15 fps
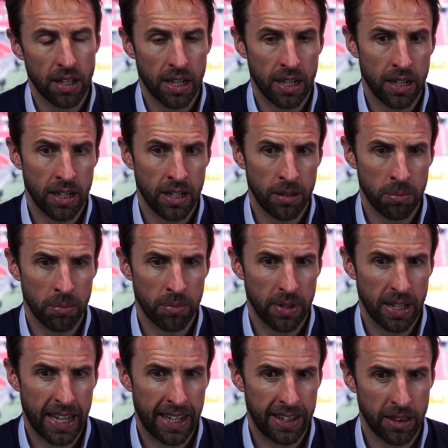And
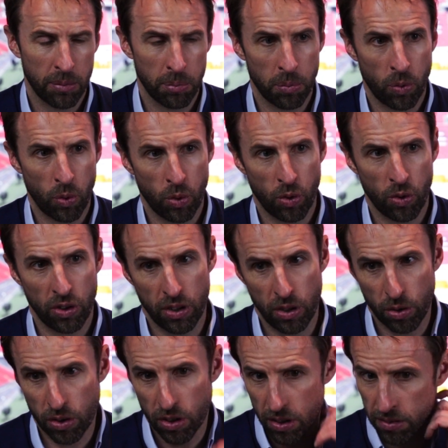the more
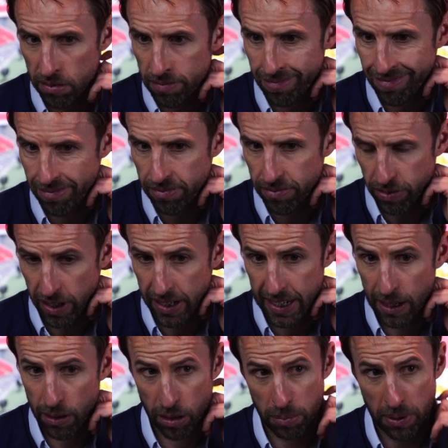you can find
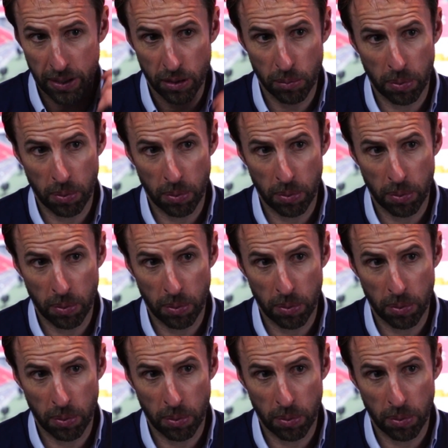out about the